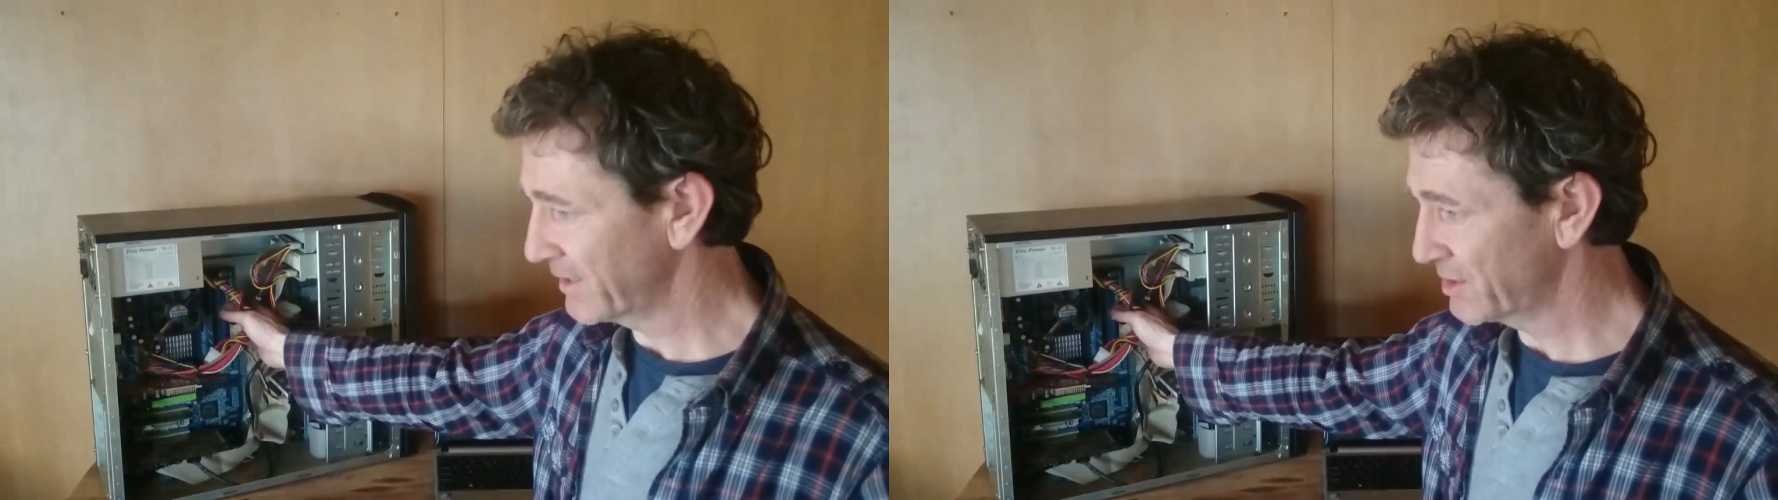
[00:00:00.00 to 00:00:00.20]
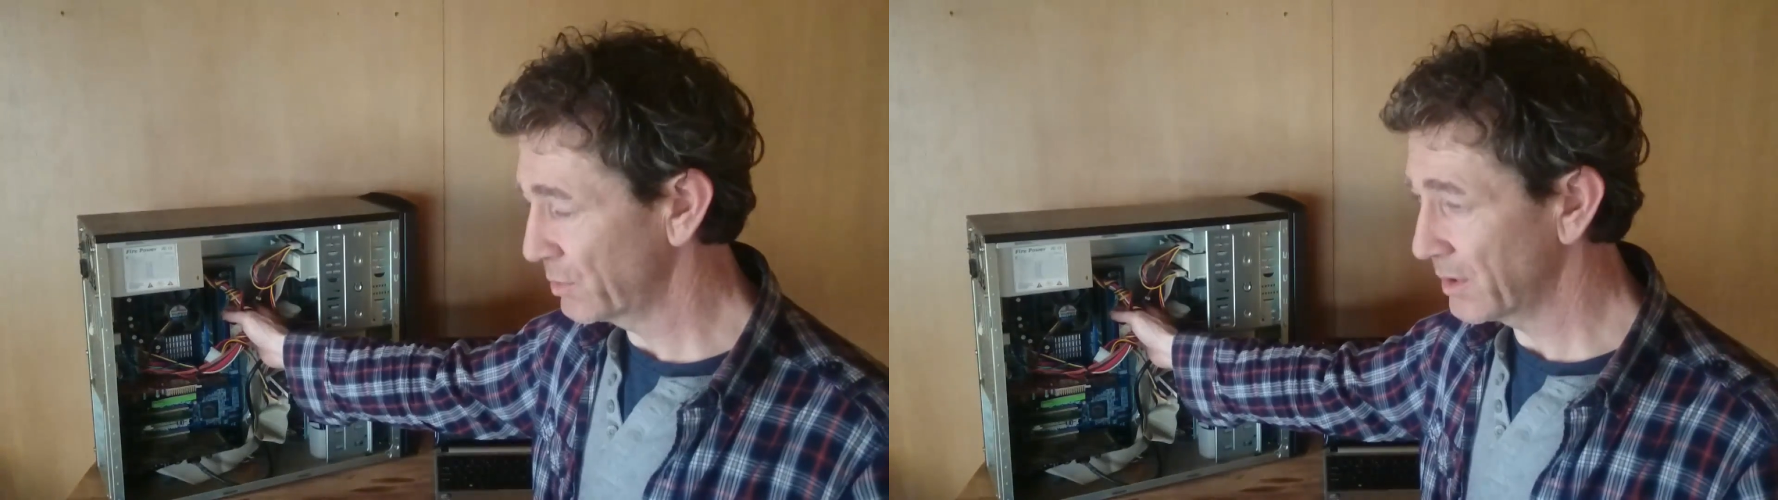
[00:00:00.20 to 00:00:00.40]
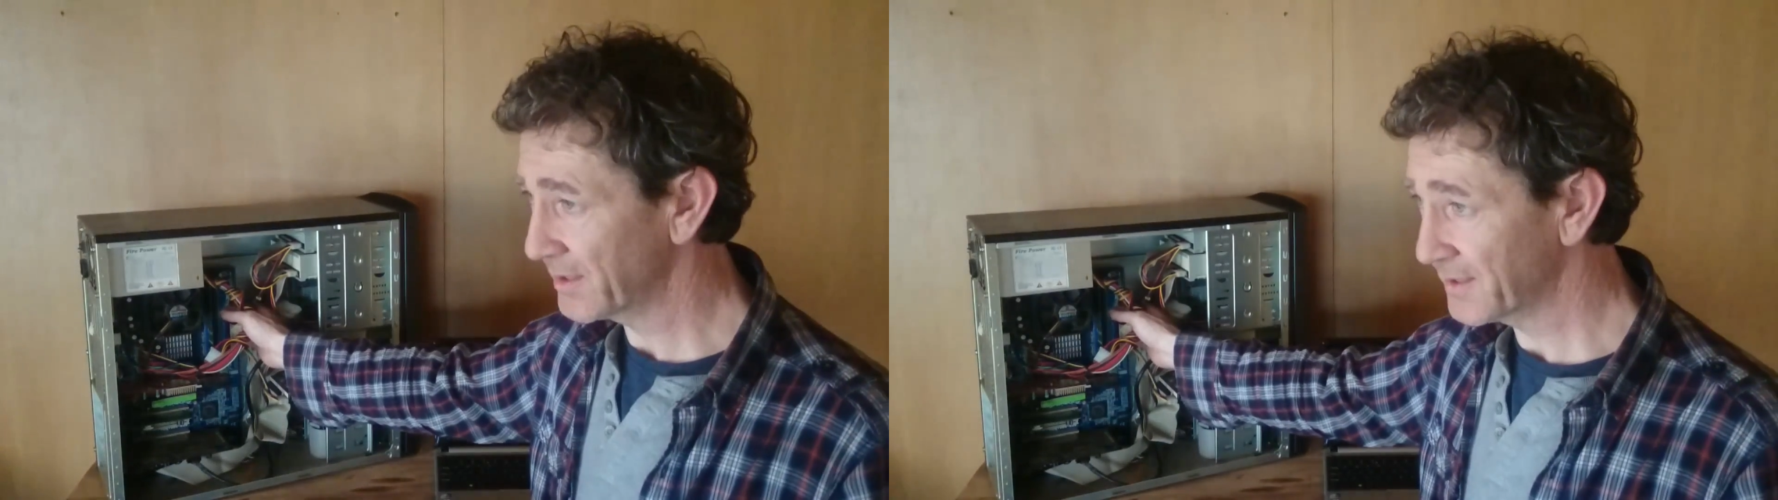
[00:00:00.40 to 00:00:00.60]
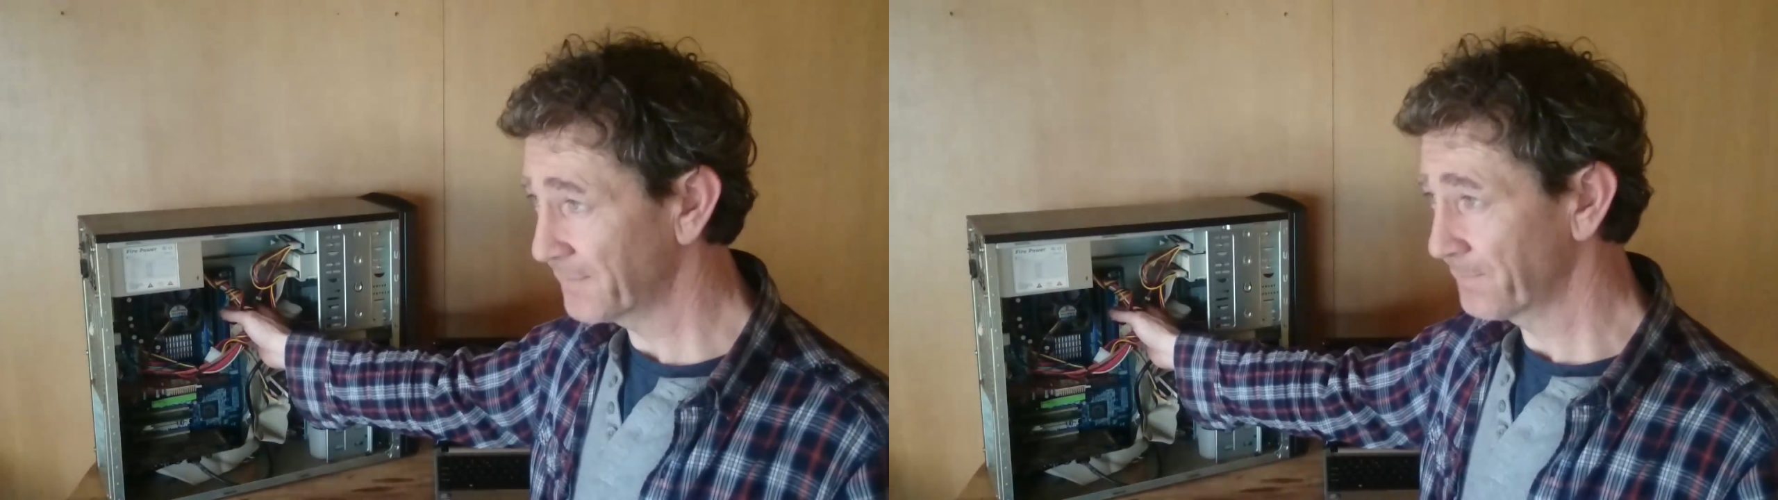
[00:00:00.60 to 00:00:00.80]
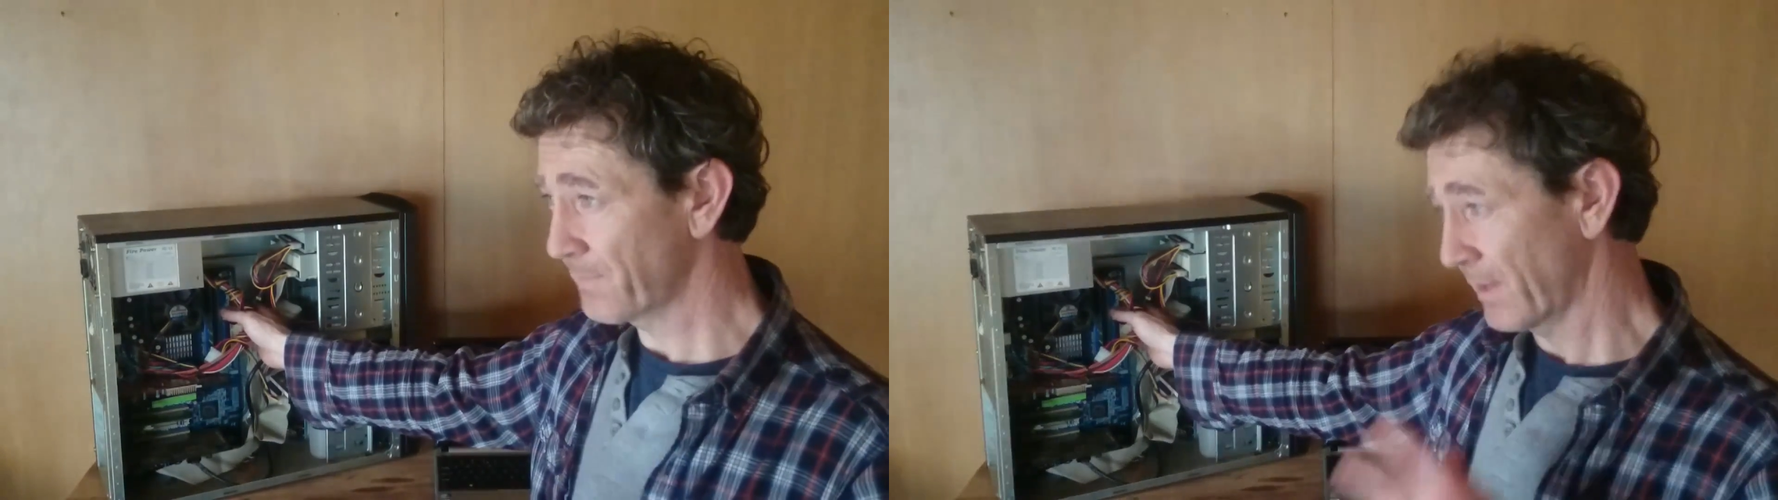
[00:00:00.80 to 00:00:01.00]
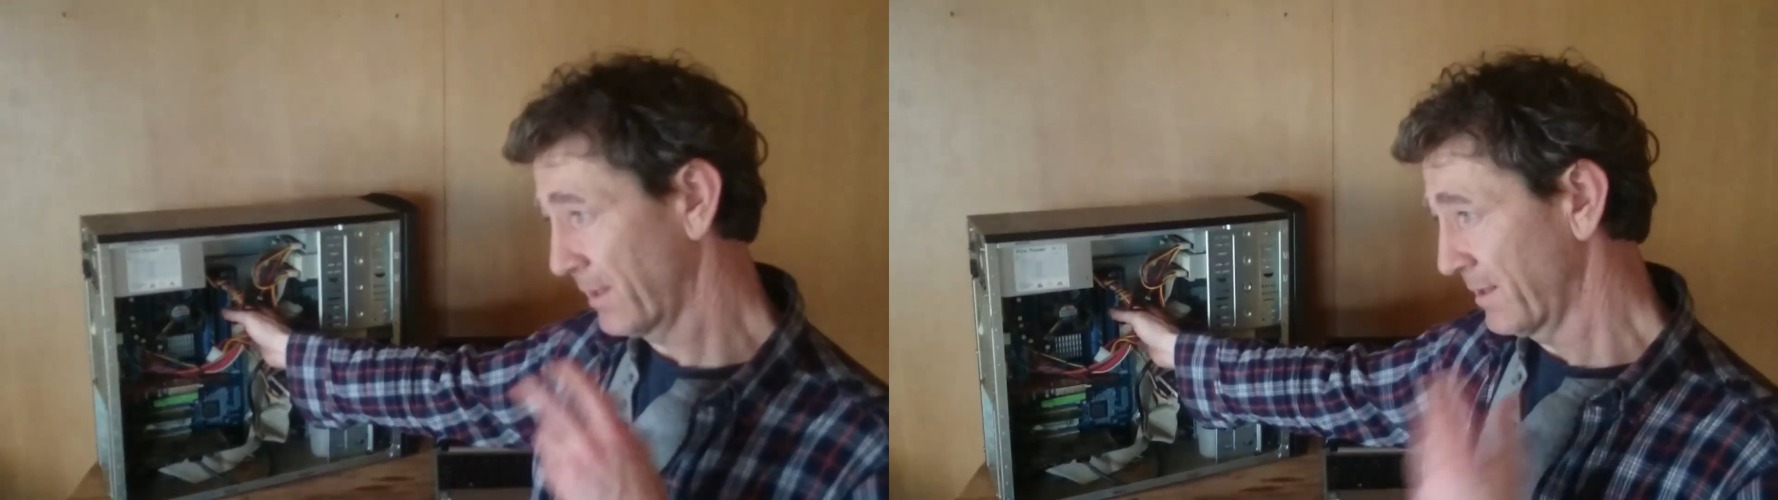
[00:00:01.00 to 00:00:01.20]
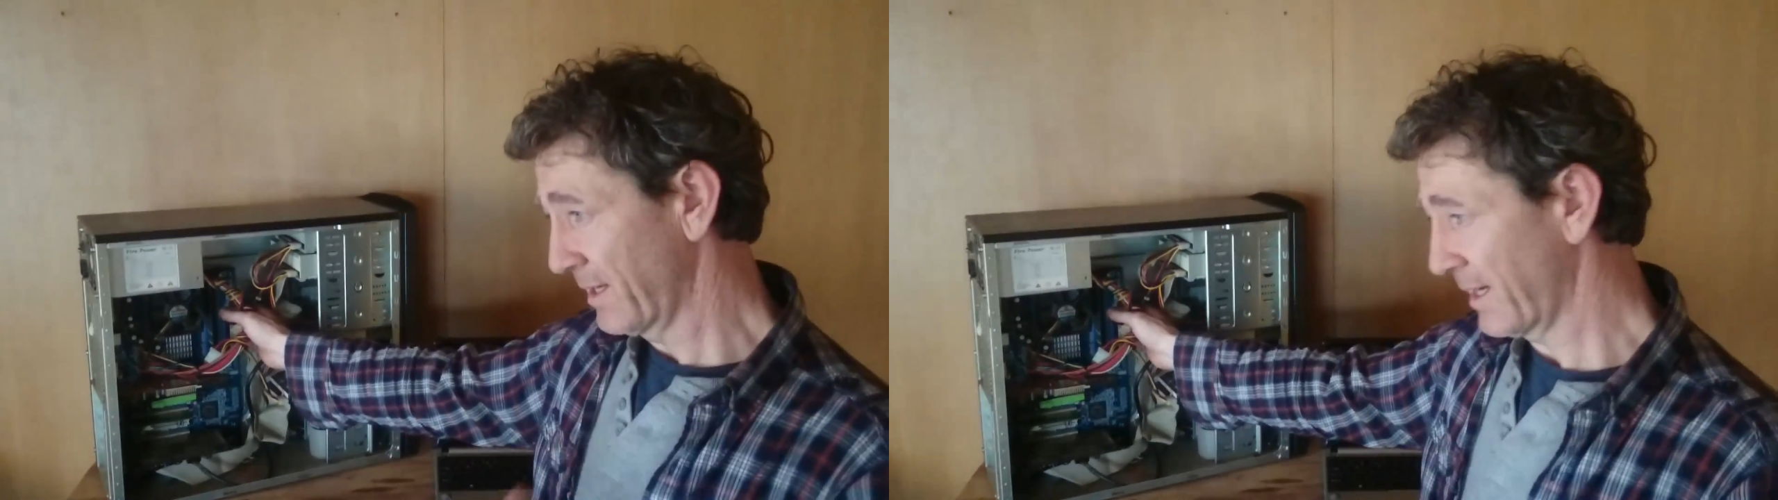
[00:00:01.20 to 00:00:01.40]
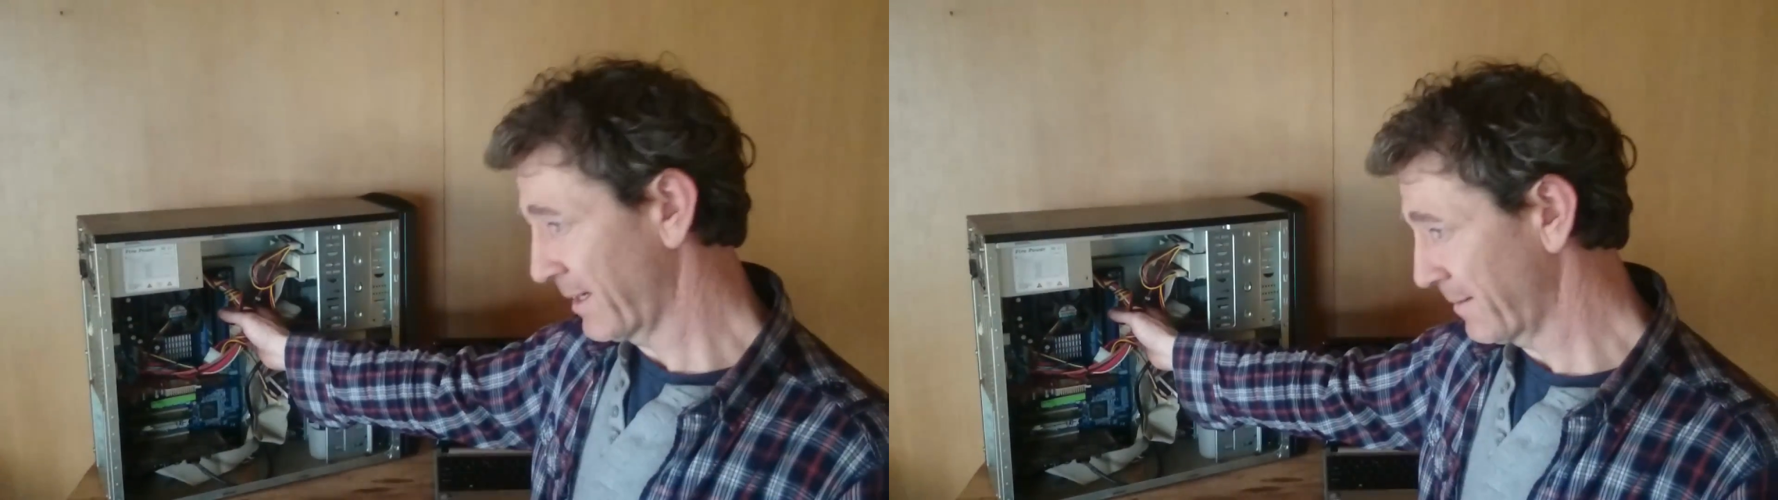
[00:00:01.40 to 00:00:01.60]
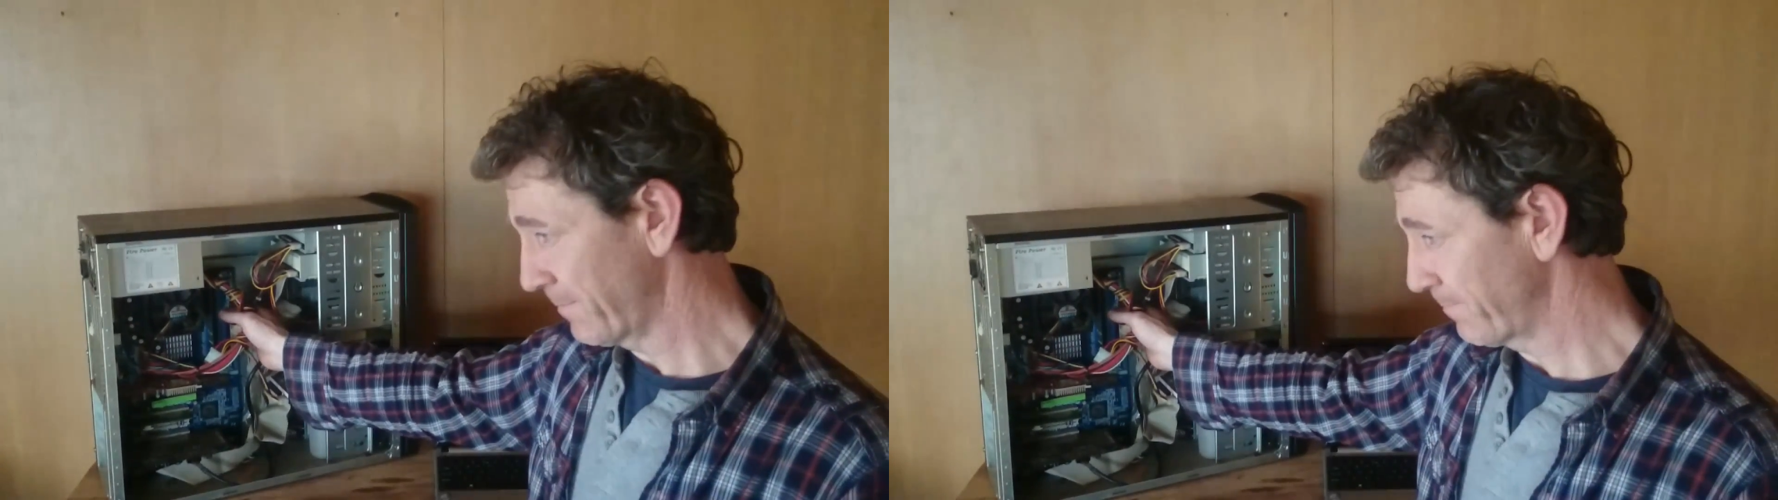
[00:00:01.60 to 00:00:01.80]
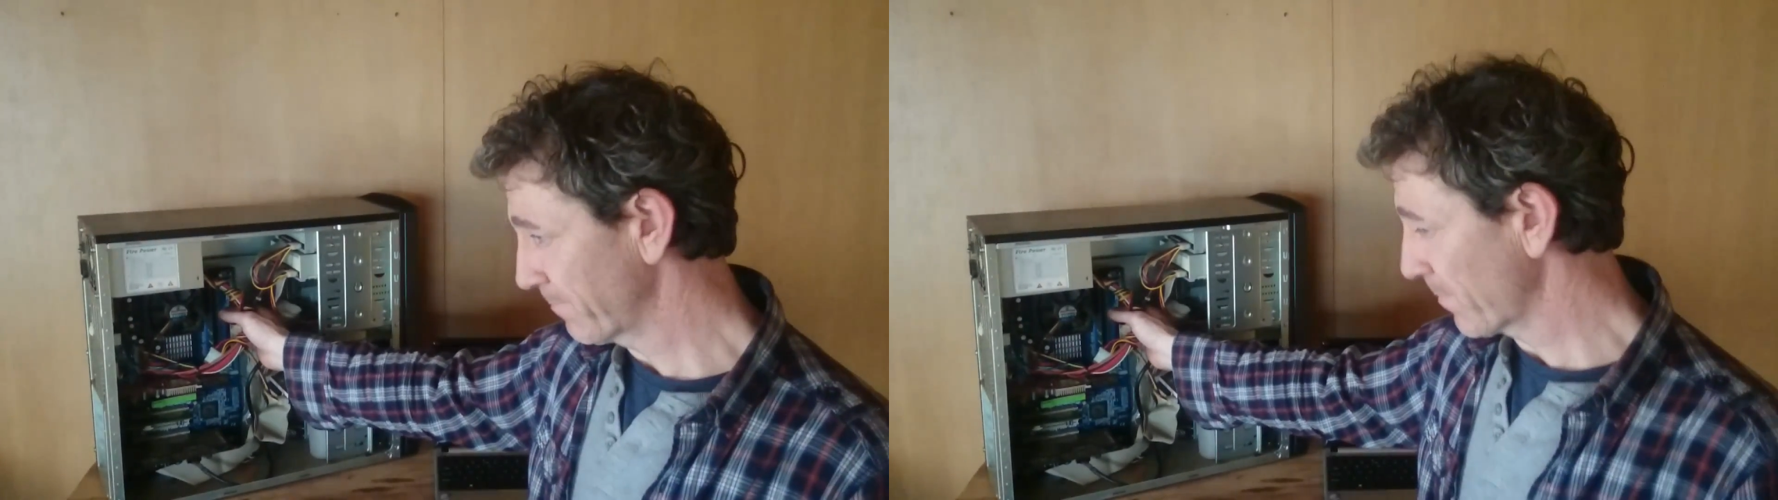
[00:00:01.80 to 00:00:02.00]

that you want, um,